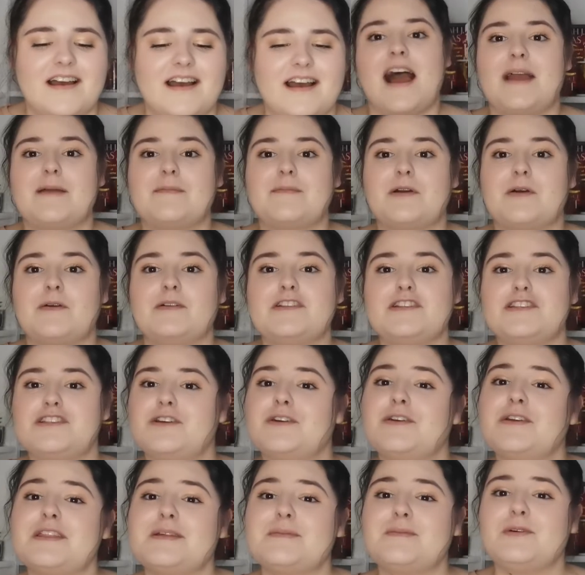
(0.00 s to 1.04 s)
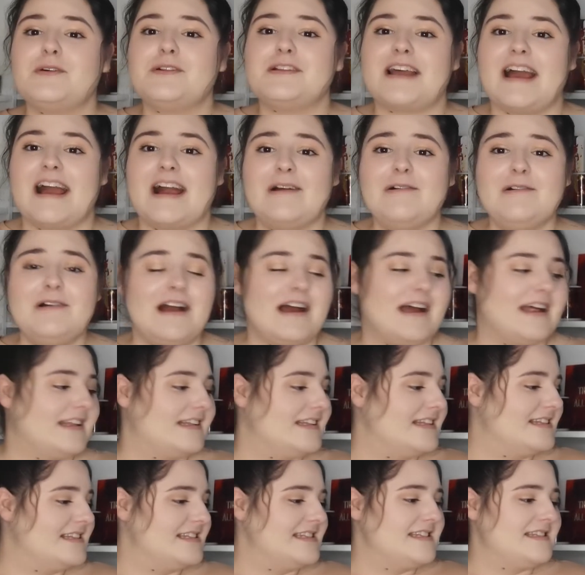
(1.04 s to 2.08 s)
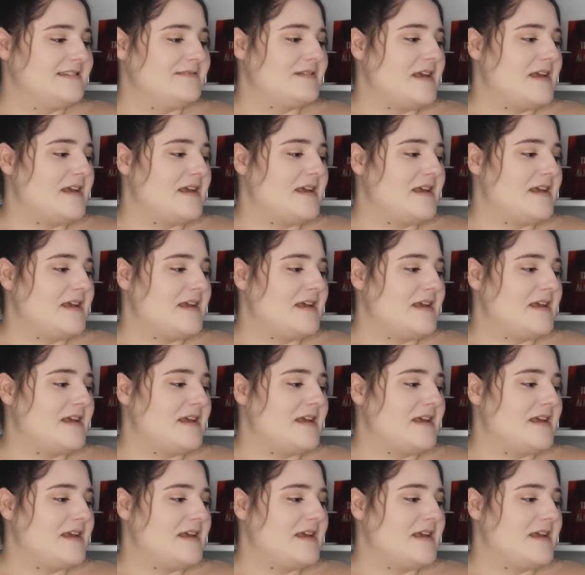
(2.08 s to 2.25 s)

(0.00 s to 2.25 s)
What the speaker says: I'm going to show you them all now, and